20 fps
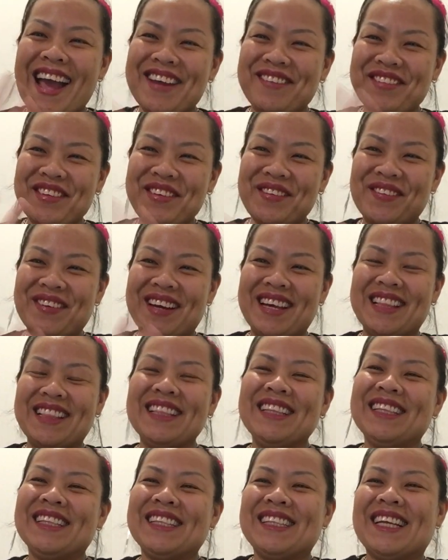everyone.
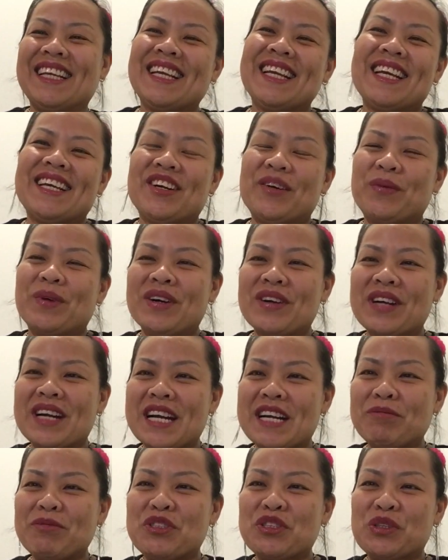
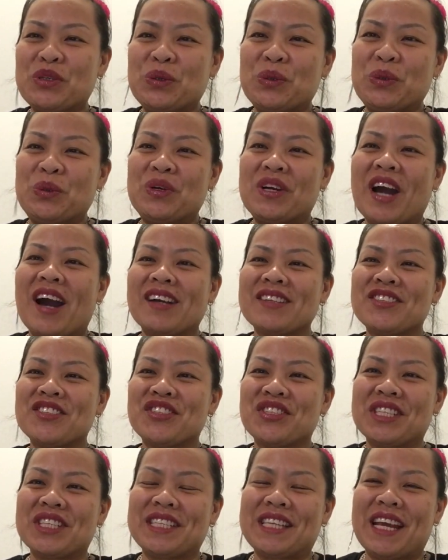Welcome to God's
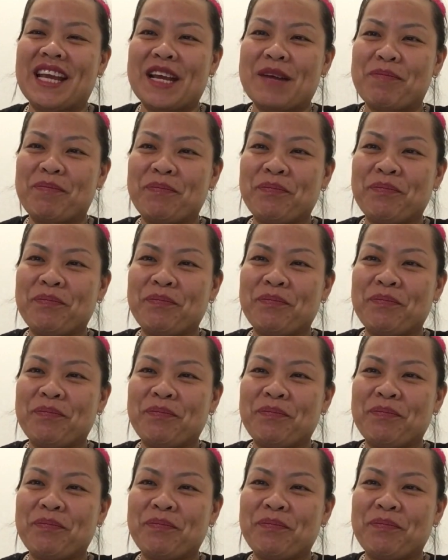Chidep.